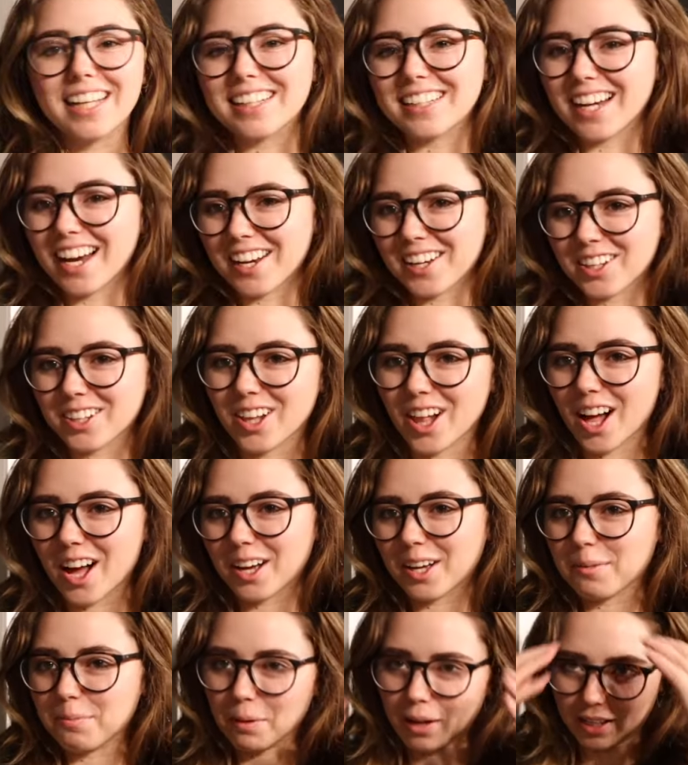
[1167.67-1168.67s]
Nine
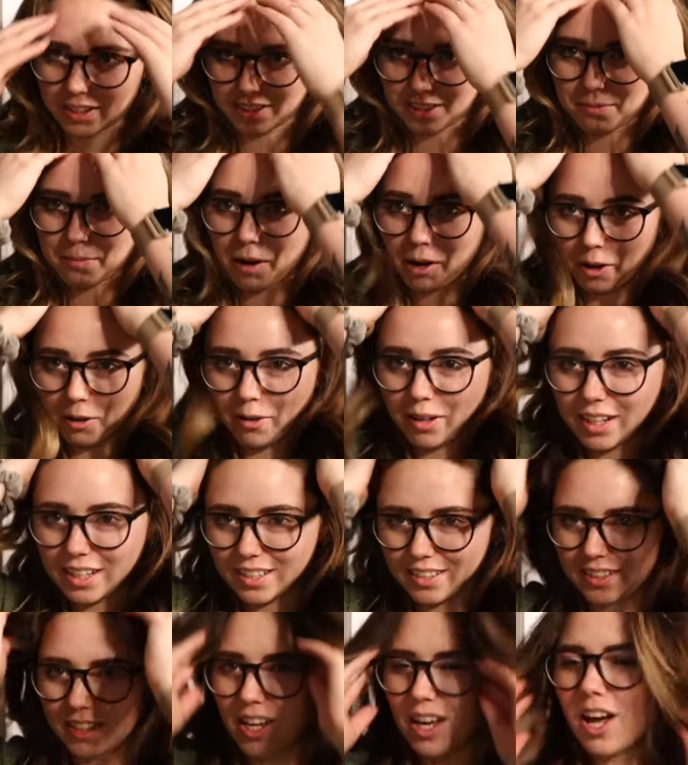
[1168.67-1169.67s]
o'clock, but tomorrow
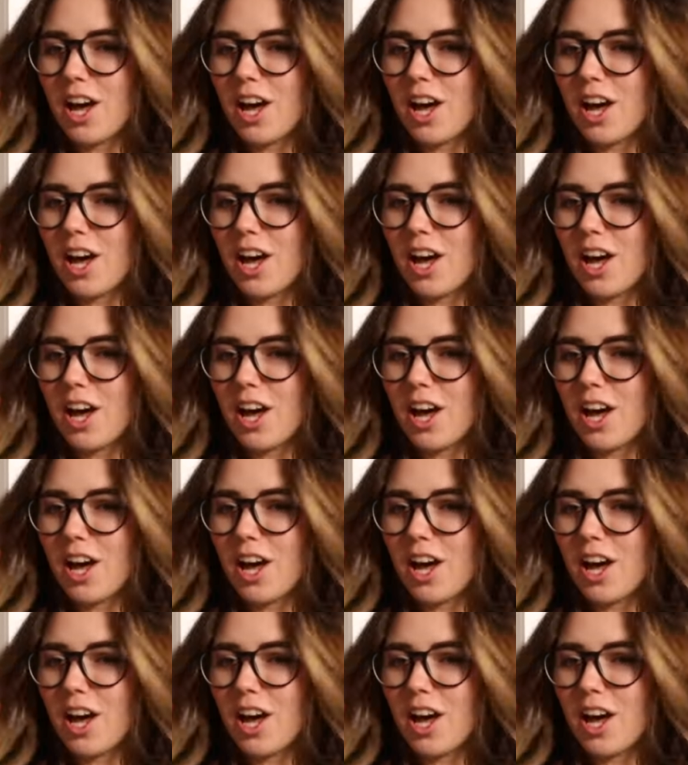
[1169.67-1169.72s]
is